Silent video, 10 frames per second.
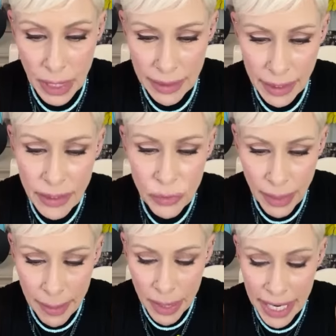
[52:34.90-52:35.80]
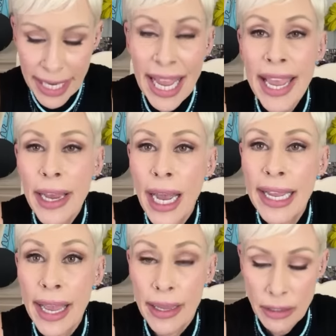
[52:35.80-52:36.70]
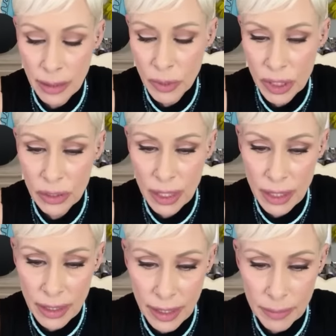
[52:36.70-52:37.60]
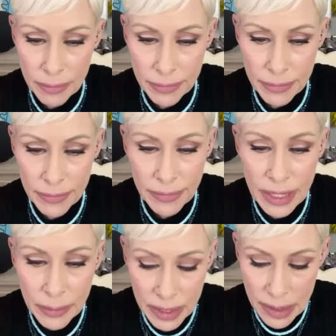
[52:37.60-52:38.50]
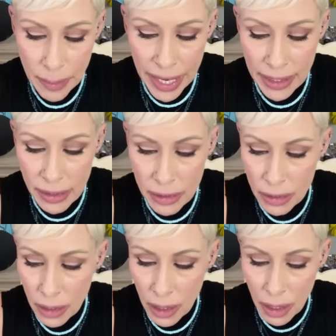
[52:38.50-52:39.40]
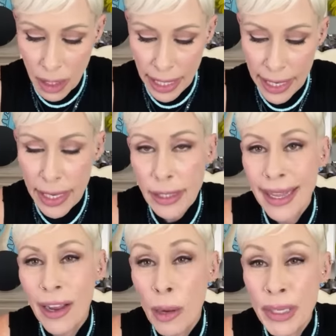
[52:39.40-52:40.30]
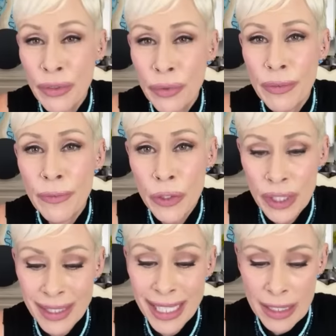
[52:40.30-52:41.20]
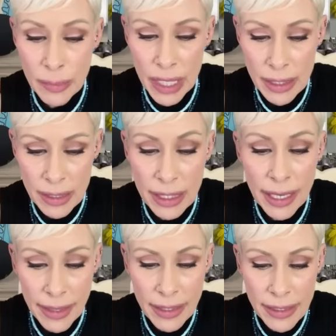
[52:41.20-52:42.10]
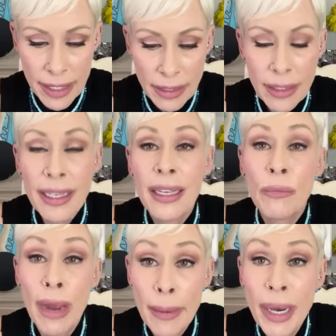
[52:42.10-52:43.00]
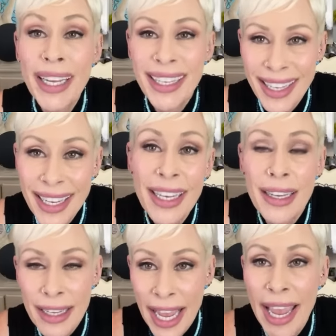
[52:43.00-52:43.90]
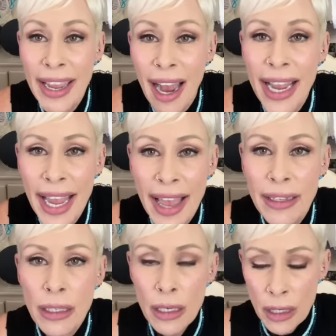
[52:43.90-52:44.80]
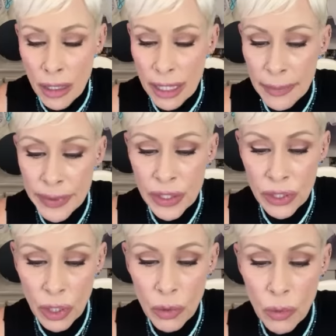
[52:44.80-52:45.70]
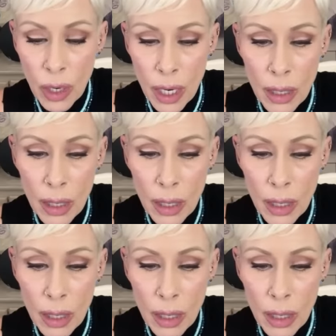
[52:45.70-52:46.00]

think it's Rabbi K-I-N. I'm just looking it up. He was the best. And he got me through the first 6 months. Yeah, that's it. Rabbi K-I-N. He was so